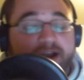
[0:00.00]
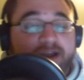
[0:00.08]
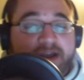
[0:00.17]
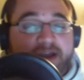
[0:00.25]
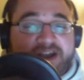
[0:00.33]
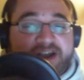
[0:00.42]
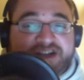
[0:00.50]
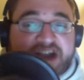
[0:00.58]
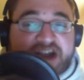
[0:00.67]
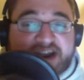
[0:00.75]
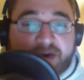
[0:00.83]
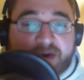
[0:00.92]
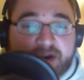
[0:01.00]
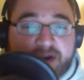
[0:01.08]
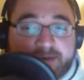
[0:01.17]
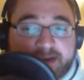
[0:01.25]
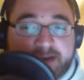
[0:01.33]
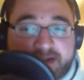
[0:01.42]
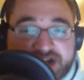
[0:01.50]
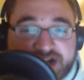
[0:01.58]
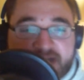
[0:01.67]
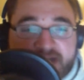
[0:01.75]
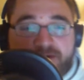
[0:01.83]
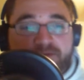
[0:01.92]
chatting away over there in the chat room.
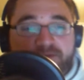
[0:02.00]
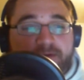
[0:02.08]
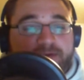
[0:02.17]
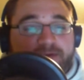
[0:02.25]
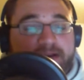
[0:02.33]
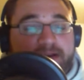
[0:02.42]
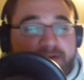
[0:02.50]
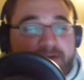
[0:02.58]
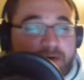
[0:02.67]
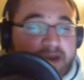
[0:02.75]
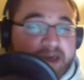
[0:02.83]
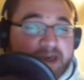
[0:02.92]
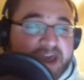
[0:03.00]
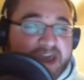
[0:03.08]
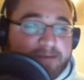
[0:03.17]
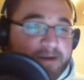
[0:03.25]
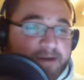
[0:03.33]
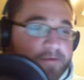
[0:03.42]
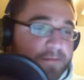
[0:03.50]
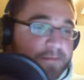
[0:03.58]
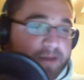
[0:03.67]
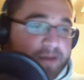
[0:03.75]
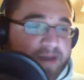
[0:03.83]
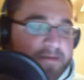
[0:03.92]
Feel free to hit me up on BBM
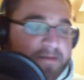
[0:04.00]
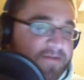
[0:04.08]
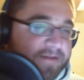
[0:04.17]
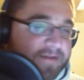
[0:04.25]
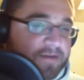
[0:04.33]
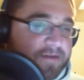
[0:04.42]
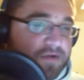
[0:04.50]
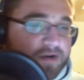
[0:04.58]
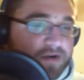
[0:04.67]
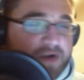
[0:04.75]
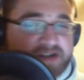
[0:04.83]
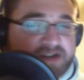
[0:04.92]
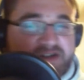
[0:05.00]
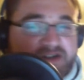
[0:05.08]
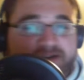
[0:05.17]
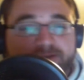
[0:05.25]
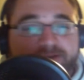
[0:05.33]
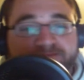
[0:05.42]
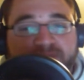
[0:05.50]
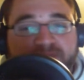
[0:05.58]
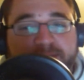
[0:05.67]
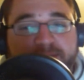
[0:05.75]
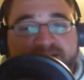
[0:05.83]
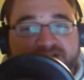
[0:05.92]
if you have any more questions or message
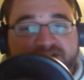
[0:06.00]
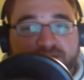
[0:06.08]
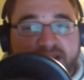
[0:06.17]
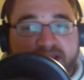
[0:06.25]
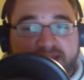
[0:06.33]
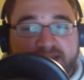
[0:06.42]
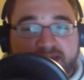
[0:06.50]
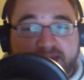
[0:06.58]
away in the